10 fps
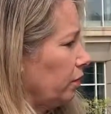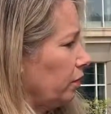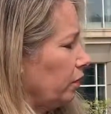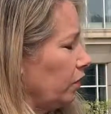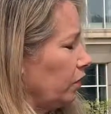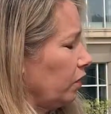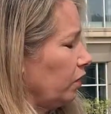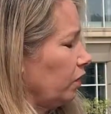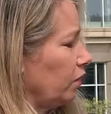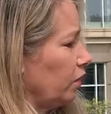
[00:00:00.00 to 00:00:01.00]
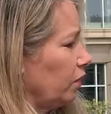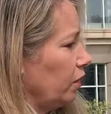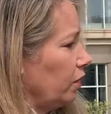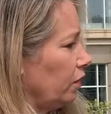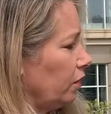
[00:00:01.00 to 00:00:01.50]

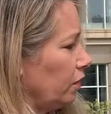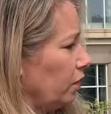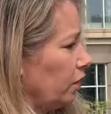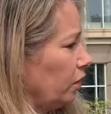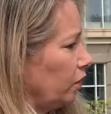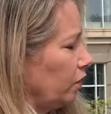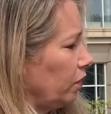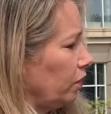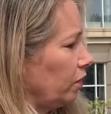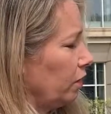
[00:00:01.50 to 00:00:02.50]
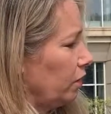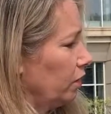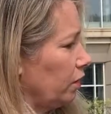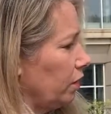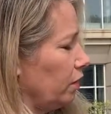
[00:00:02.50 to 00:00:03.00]

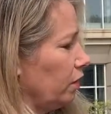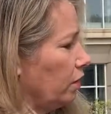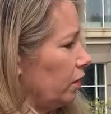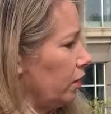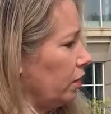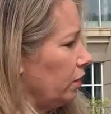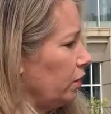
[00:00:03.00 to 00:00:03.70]
No words are spoken by the person on screen.